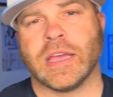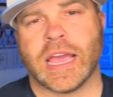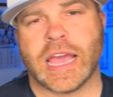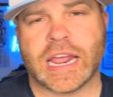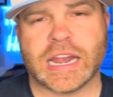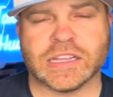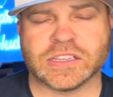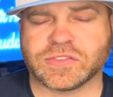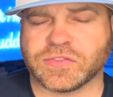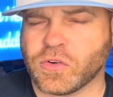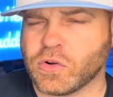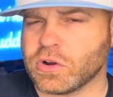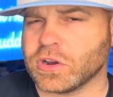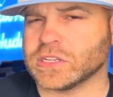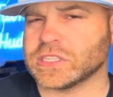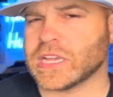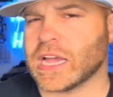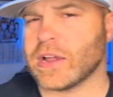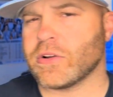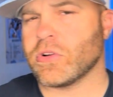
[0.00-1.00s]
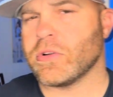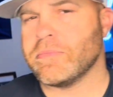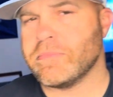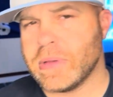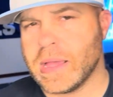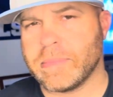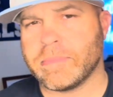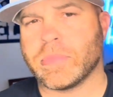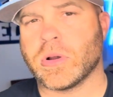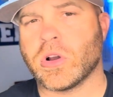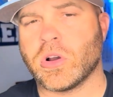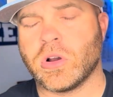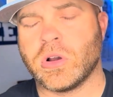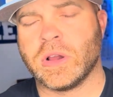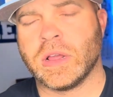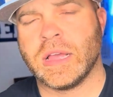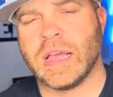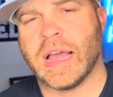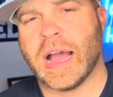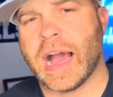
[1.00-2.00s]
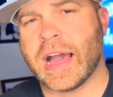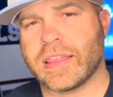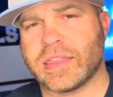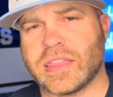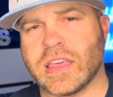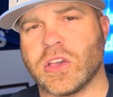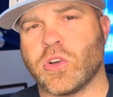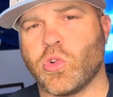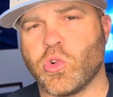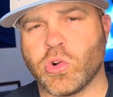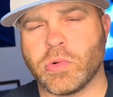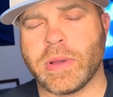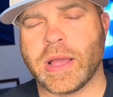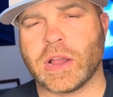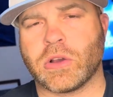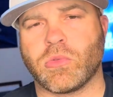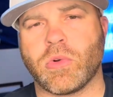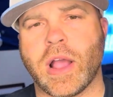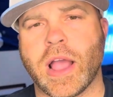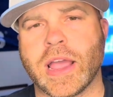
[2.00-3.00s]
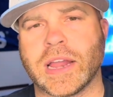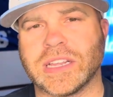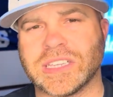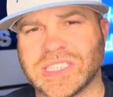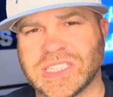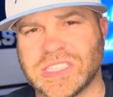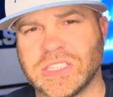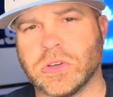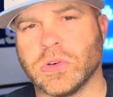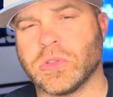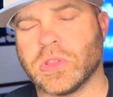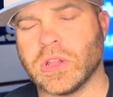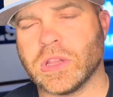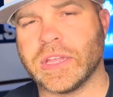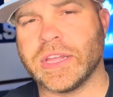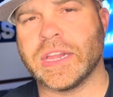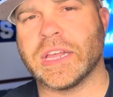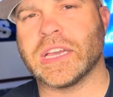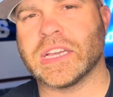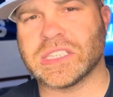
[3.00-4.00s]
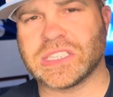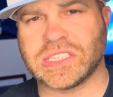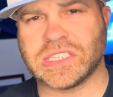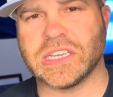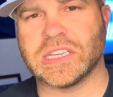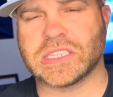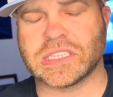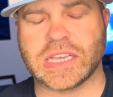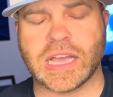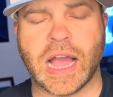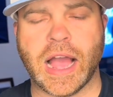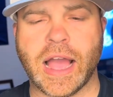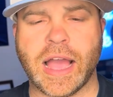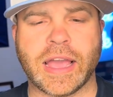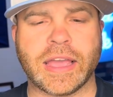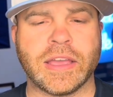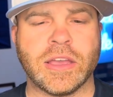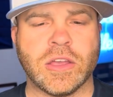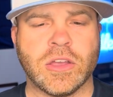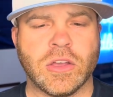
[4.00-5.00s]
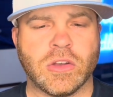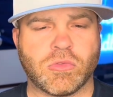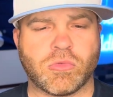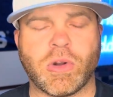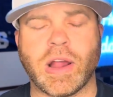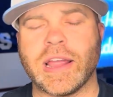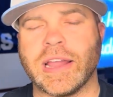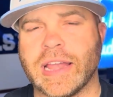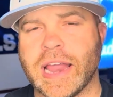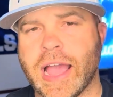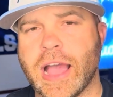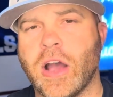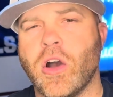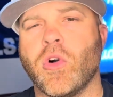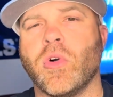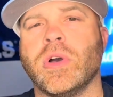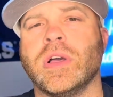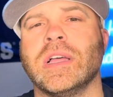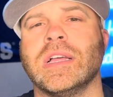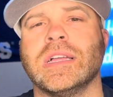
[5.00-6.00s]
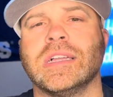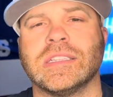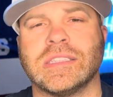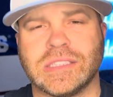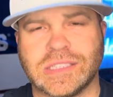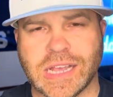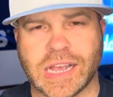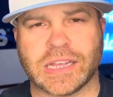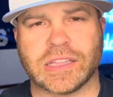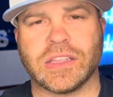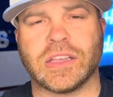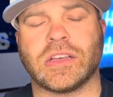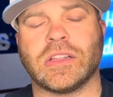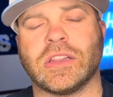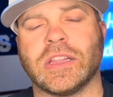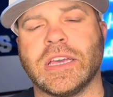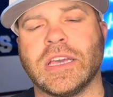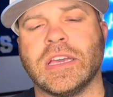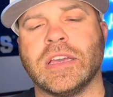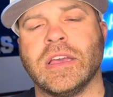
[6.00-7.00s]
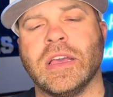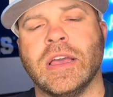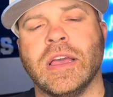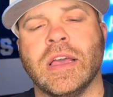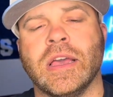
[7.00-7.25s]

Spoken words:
And as far as I remember, I think Cormac Ryan is still the leading assist guy right now, technically